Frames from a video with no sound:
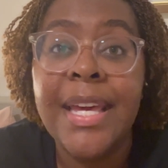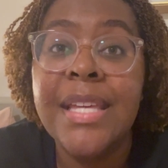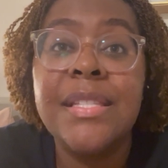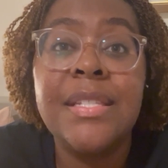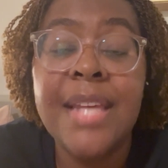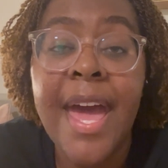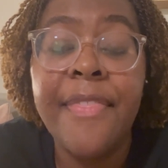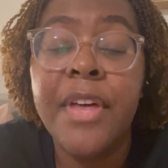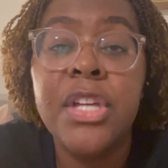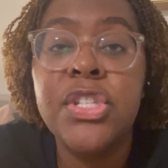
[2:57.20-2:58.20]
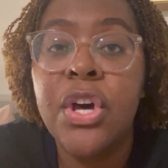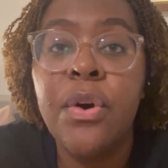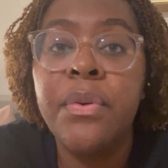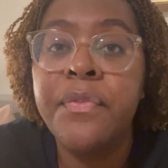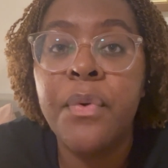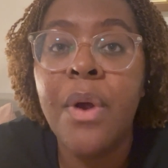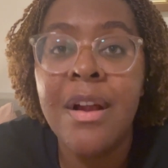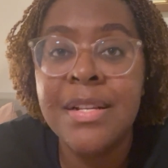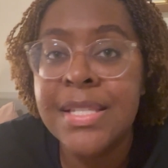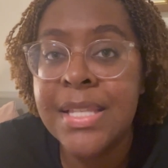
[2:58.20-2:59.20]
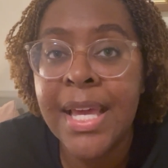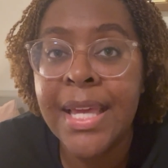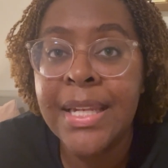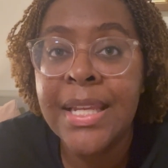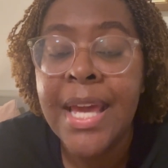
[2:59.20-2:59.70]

His death atoned for our sin.